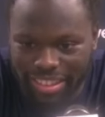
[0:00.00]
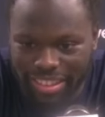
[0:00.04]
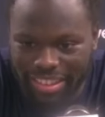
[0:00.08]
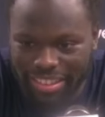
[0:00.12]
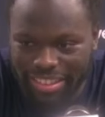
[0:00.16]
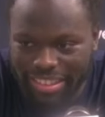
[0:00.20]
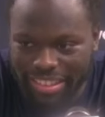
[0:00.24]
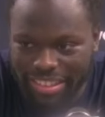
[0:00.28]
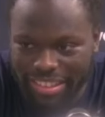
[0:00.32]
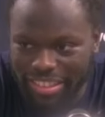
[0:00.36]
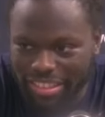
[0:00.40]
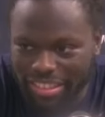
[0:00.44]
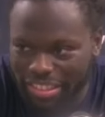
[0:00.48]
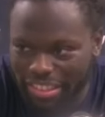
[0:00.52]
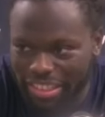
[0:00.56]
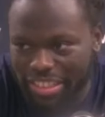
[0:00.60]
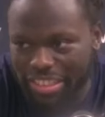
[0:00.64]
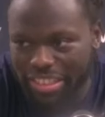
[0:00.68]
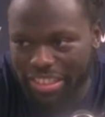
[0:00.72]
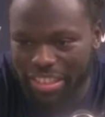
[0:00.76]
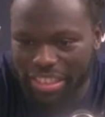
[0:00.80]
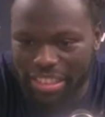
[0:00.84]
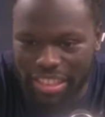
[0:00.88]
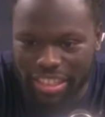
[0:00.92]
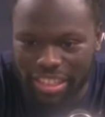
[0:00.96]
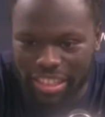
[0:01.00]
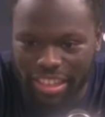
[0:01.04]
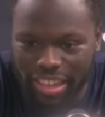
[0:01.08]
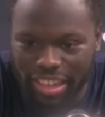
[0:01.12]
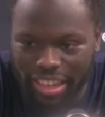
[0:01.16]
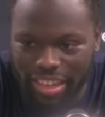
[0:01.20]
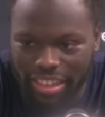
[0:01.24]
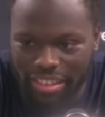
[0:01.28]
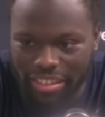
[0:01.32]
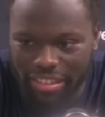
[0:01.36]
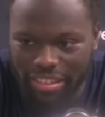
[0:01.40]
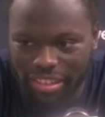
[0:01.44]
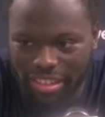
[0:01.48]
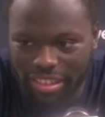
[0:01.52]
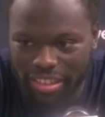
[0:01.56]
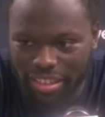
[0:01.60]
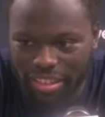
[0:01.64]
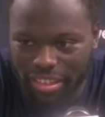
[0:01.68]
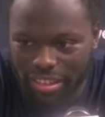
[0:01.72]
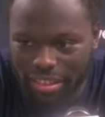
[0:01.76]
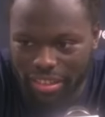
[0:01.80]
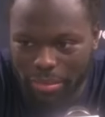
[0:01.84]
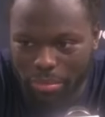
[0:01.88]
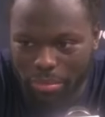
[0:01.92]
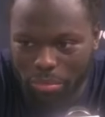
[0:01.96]
And just to see,
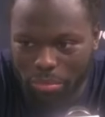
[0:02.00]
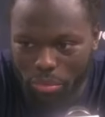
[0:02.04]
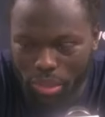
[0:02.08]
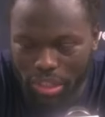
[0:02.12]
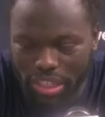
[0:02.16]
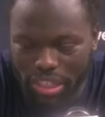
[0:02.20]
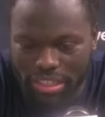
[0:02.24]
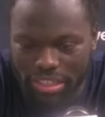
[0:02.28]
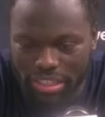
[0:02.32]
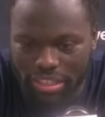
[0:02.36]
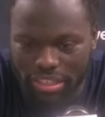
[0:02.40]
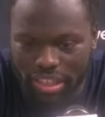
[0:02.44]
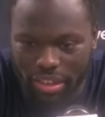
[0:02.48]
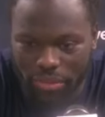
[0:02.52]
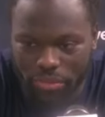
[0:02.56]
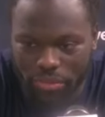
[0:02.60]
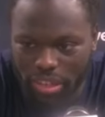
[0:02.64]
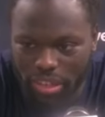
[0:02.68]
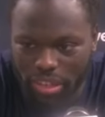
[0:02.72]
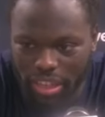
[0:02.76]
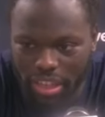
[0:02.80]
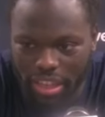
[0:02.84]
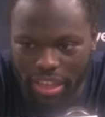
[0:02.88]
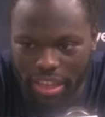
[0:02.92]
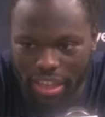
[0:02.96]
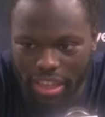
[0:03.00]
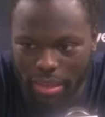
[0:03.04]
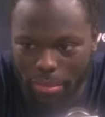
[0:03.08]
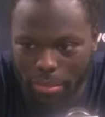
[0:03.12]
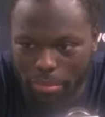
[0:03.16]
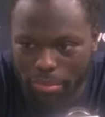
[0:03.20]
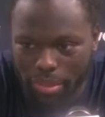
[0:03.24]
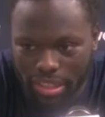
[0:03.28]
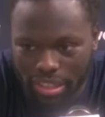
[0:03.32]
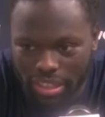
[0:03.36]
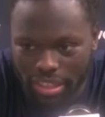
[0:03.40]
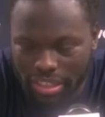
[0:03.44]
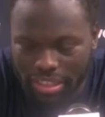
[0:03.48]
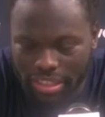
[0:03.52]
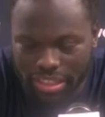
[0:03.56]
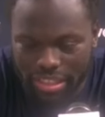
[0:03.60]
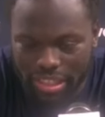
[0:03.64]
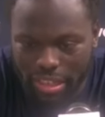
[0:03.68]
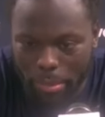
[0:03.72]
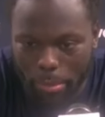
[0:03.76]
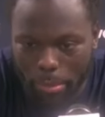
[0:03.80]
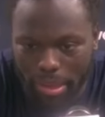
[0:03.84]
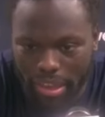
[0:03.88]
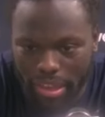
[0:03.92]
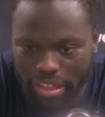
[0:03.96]
what he's done for the game, it's
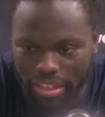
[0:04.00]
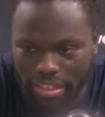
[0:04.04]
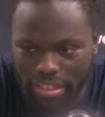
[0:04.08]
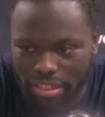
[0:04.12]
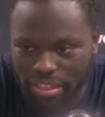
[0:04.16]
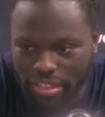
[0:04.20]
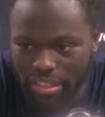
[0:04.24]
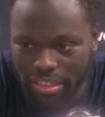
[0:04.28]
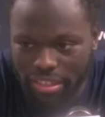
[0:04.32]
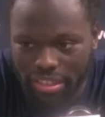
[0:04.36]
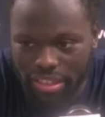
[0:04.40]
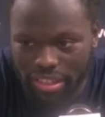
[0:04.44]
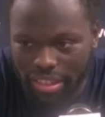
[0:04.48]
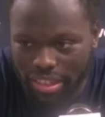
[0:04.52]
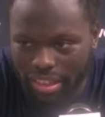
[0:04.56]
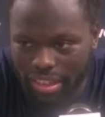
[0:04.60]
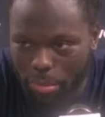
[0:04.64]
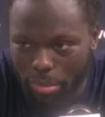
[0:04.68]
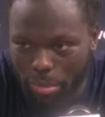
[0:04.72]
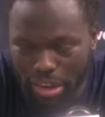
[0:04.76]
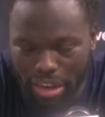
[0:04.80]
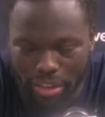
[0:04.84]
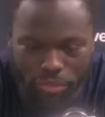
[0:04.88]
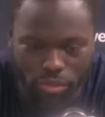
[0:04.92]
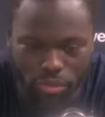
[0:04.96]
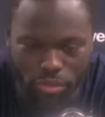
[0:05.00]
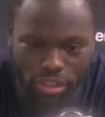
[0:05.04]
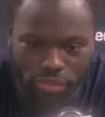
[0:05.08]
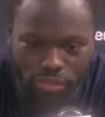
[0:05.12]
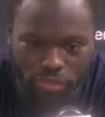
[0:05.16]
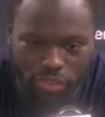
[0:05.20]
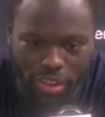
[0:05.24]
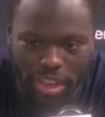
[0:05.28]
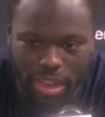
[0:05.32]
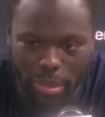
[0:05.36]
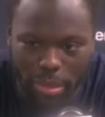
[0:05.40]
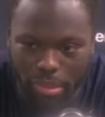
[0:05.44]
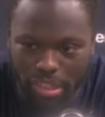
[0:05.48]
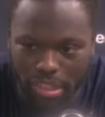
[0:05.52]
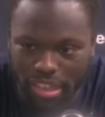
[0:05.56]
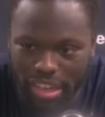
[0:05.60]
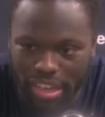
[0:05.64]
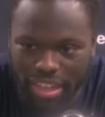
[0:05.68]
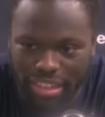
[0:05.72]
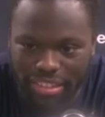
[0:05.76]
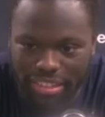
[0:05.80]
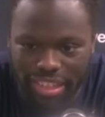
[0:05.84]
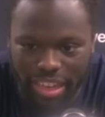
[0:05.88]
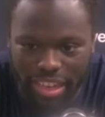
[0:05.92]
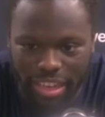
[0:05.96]
an amazing. Pray for his family
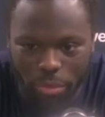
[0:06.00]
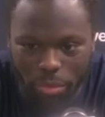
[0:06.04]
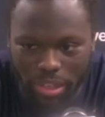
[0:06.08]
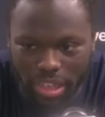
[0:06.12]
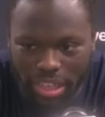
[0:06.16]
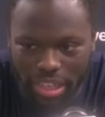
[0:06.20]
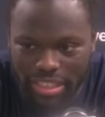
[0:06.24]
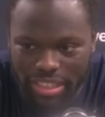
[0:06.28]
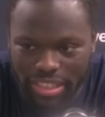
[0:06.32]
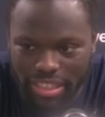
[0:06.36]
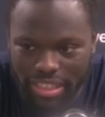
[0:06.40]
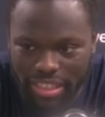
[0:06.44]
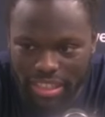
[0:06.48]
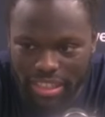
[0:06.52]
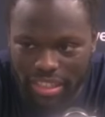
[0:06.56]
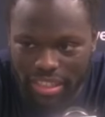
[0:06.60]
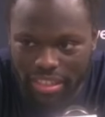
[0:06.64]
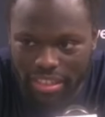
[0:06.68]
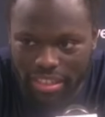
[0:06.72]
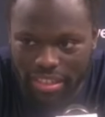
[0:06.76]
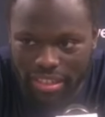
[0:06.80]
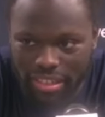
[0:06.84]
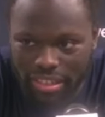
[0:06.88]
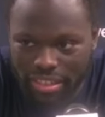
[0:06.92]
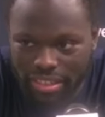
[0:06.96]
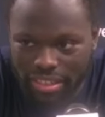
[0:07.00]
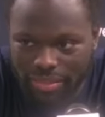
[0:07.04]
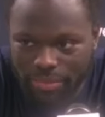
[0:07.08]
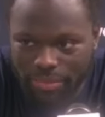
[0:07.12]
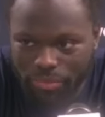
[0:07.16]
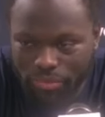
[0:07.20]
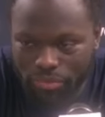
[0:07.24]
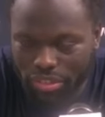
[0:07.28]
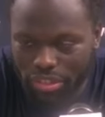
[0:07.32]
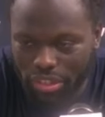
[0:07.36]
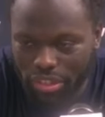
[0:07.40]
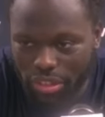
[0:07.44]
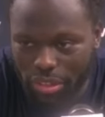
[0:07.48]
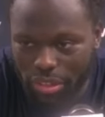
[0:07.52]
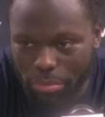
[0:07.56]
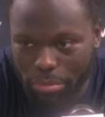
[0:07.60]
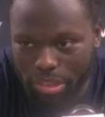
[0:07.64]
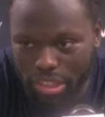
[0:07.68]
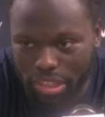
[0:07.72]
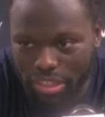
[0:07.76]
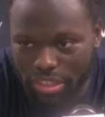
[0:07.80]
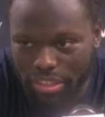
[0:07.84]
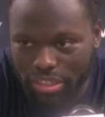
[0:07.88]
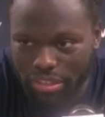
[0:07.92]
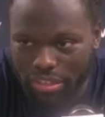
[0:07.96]
last night when I seen it. So I'm
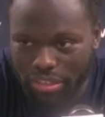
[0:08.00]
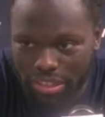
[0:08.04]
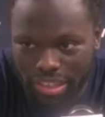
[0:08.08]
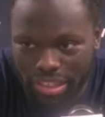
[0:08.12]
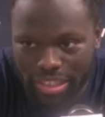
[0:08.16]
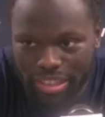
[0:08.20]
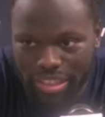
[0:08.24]
just